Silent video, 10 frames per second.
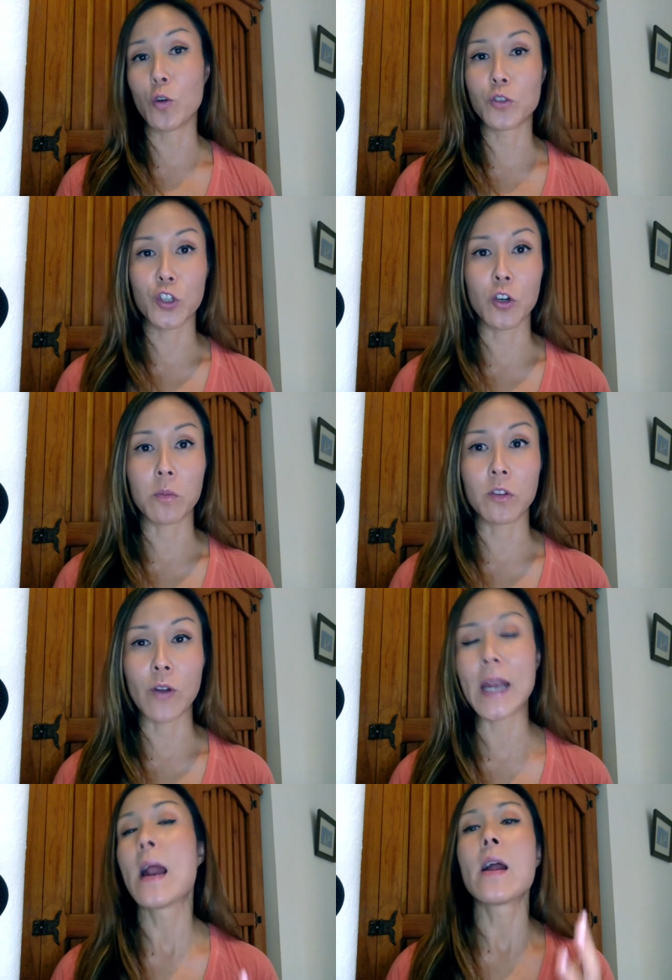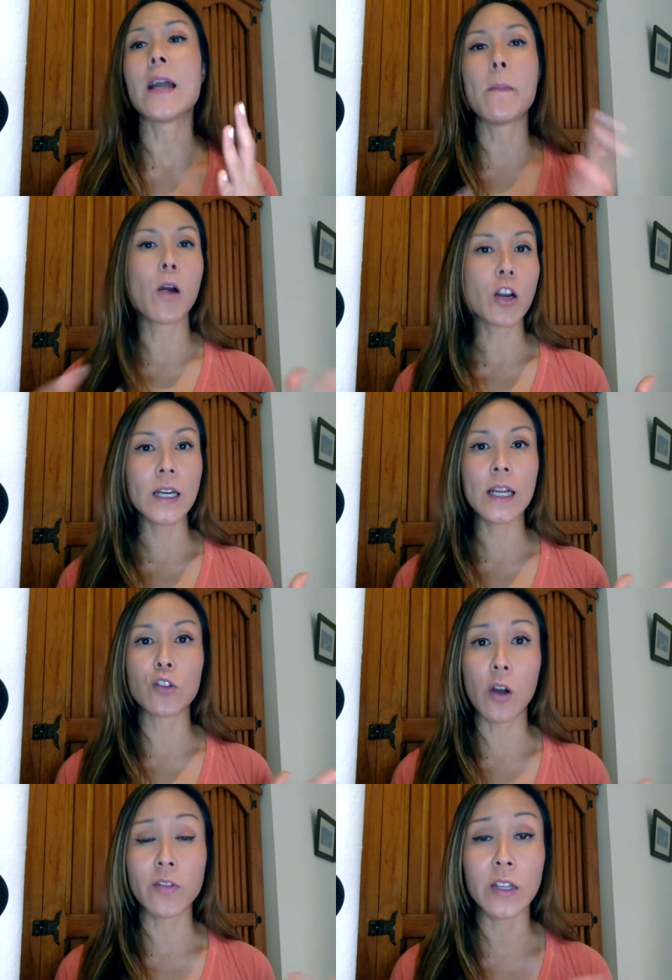own terms, right? Now, marketing is
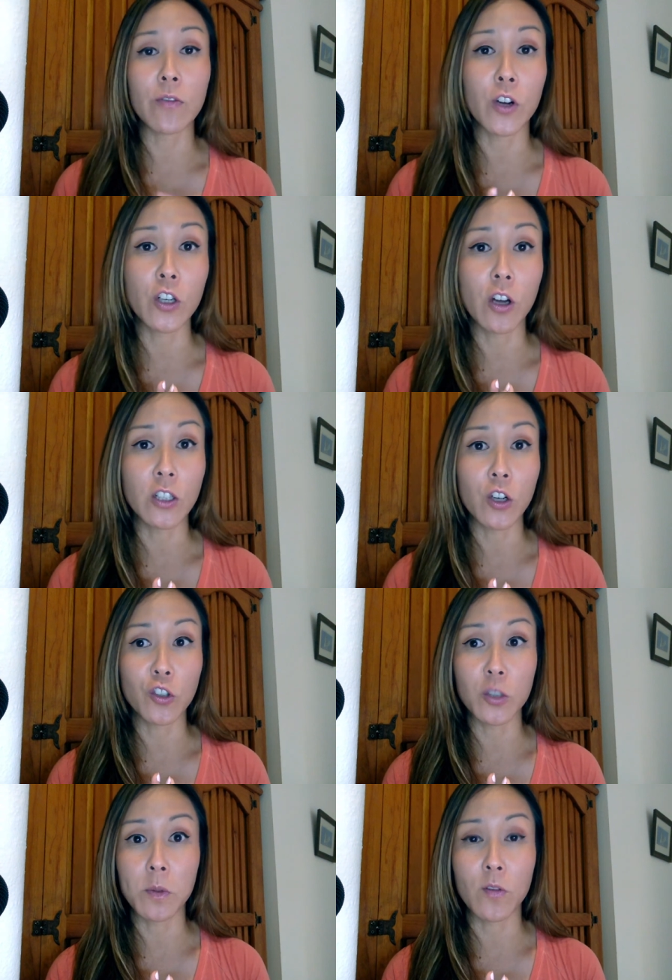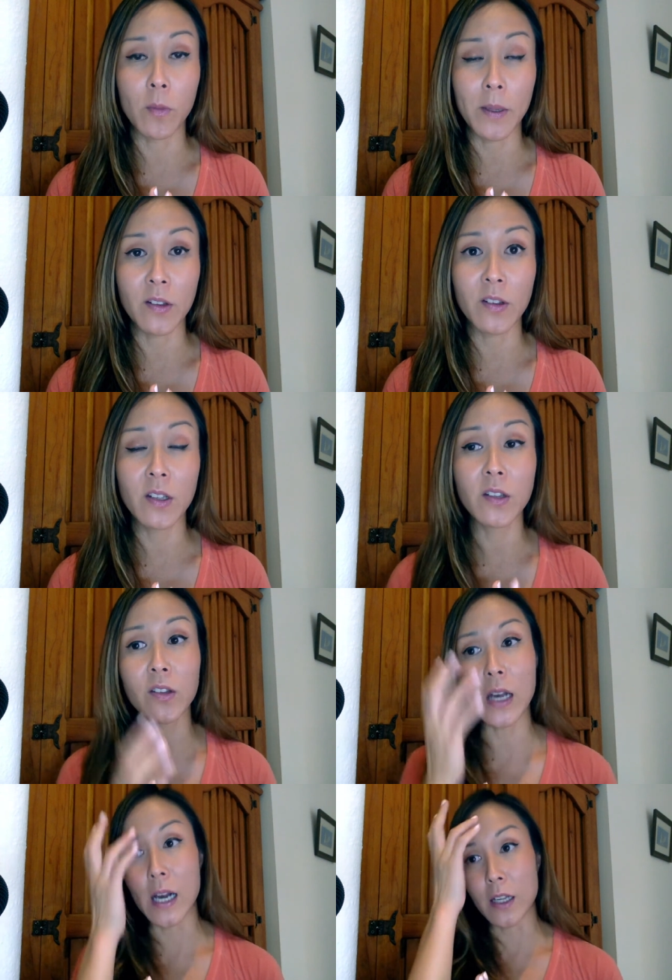obviously very non-negotiable for businesses
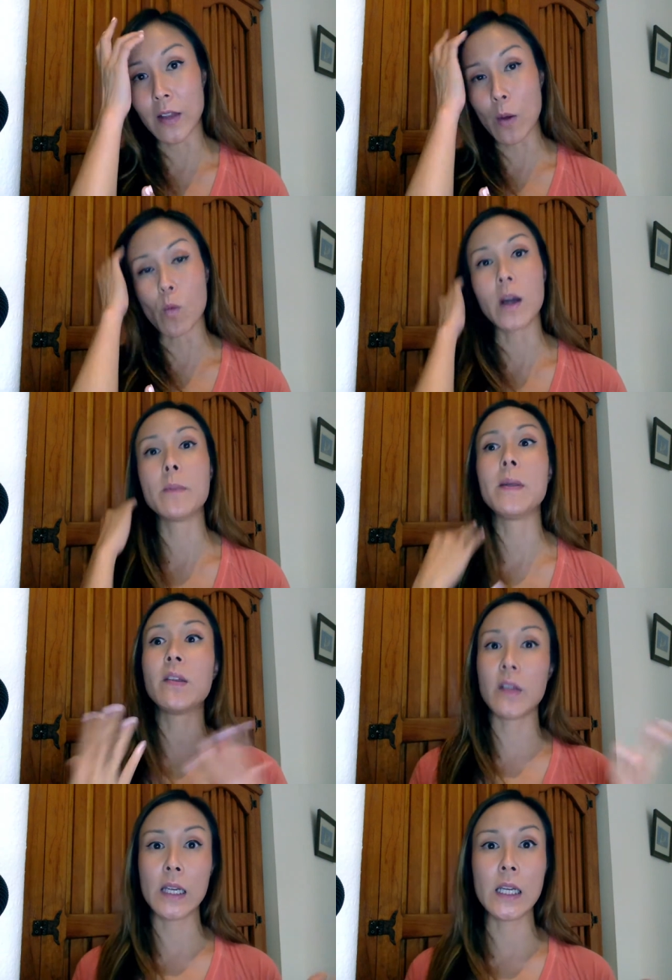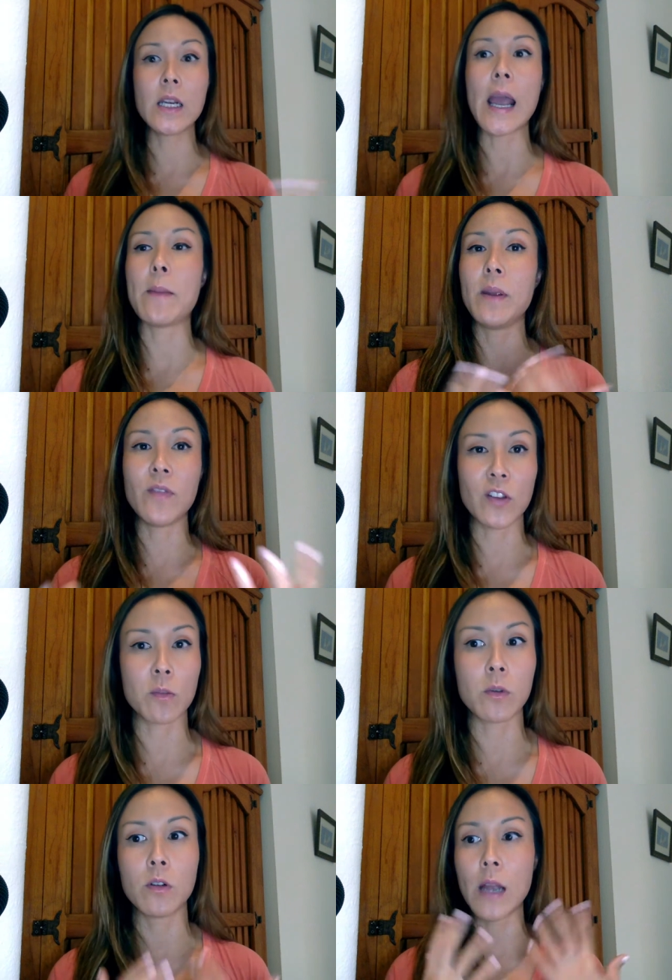that want to be seen and be
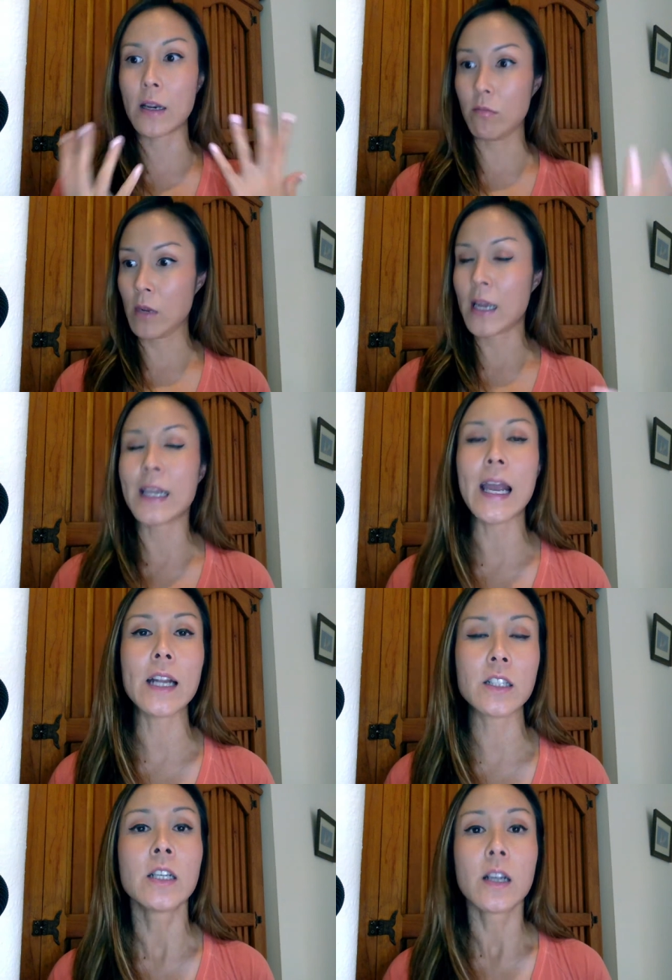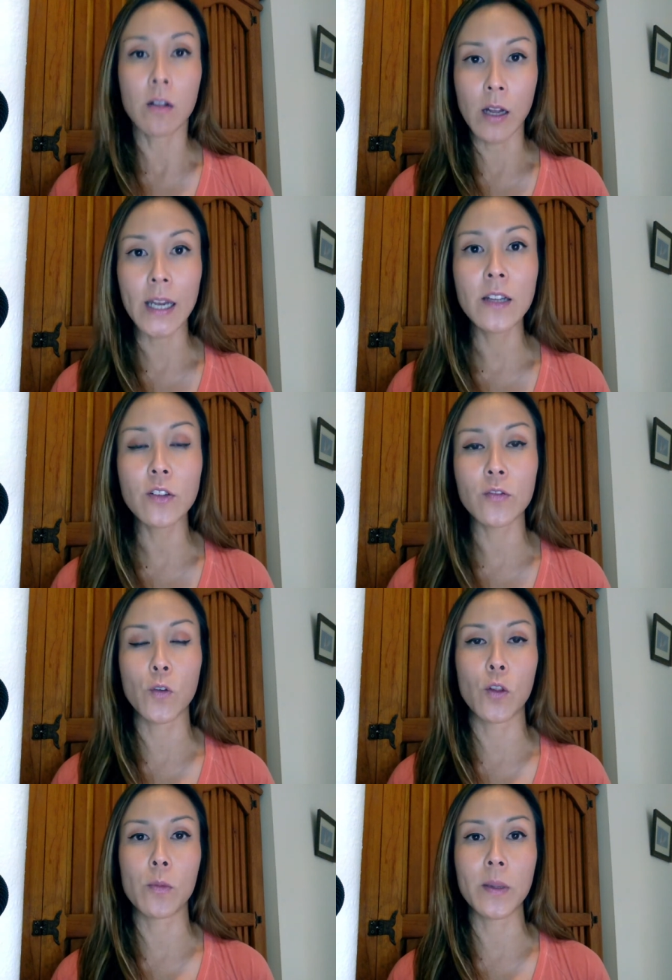visible and get clients
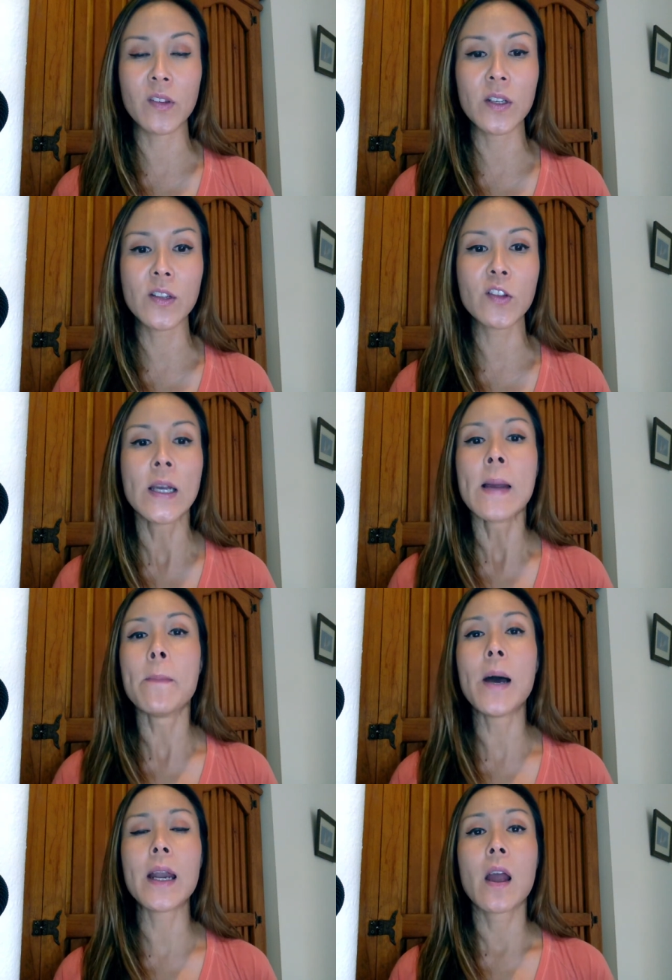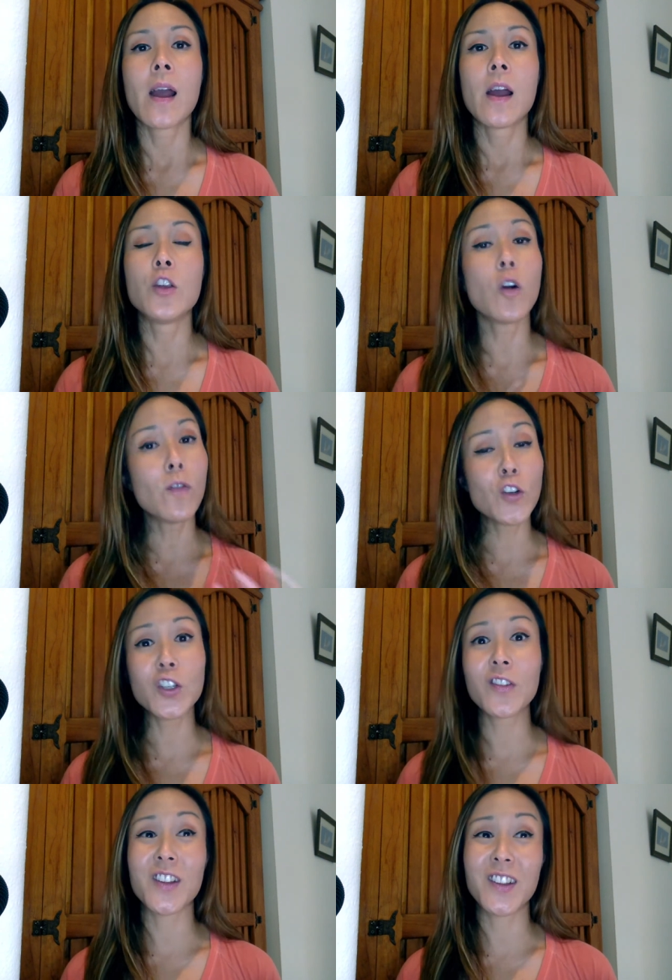for their business. But your
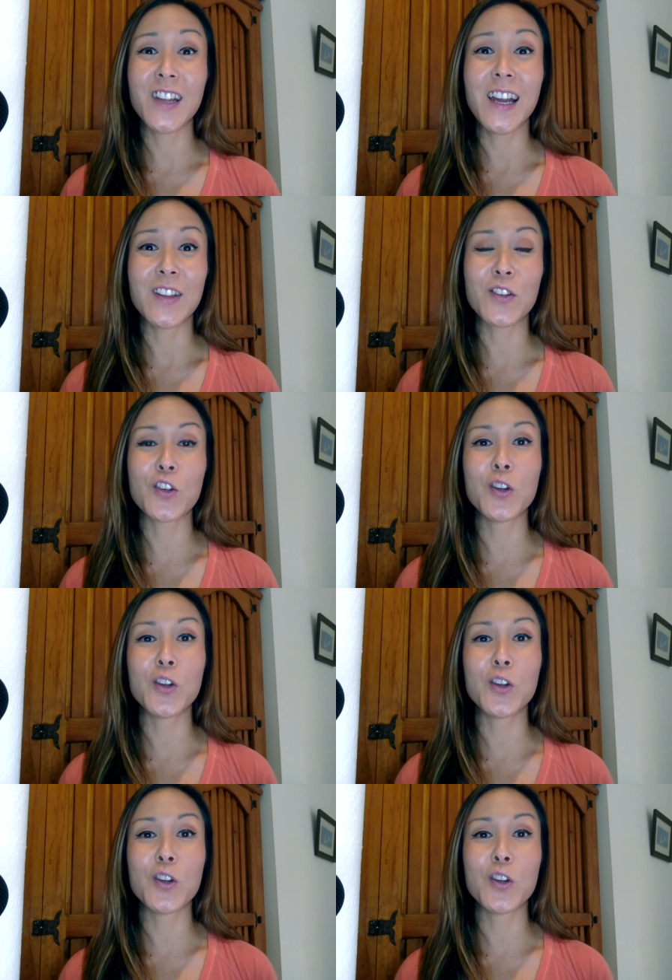version of success